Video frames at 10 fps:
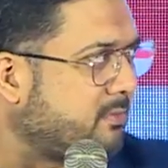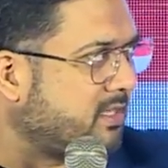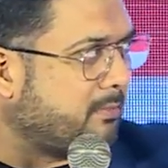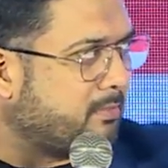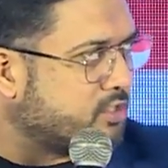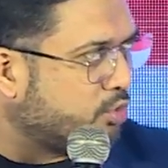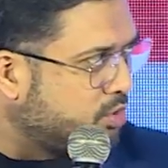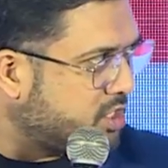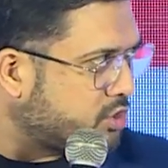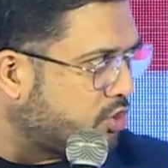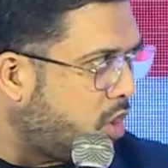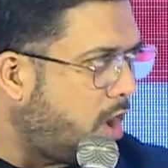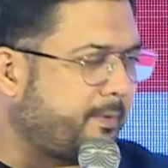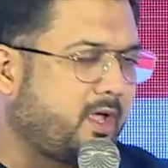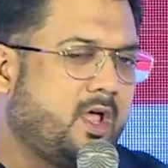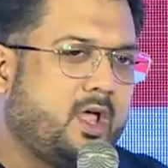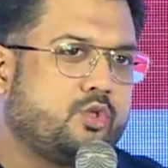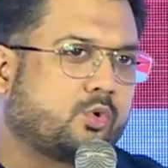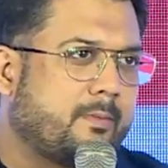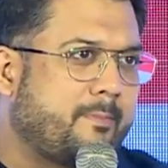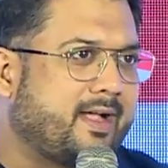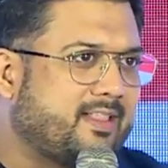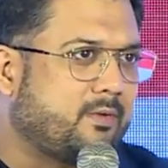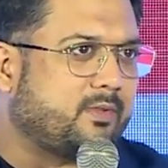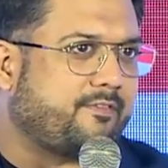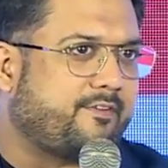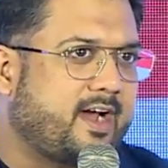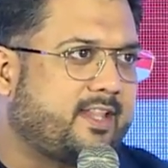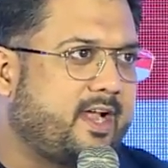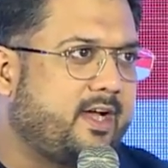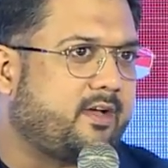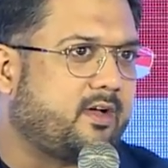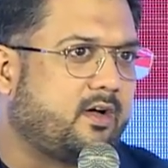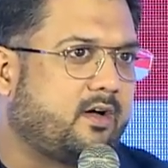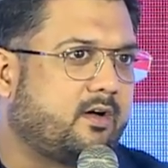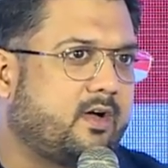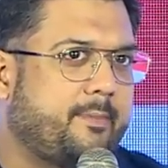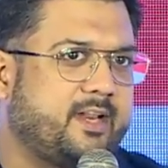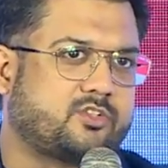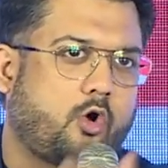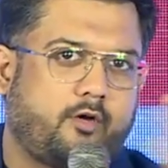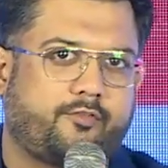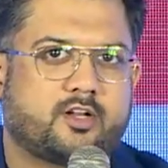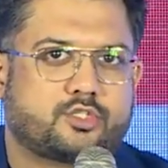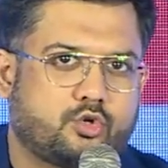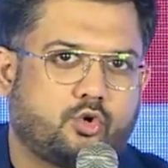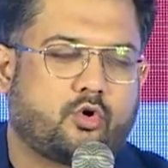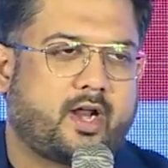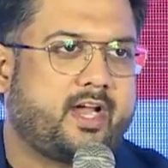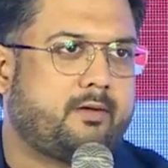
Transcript: of the numbers you just dropped, you combine that with the fact that, I mean, it's all for us to know, right?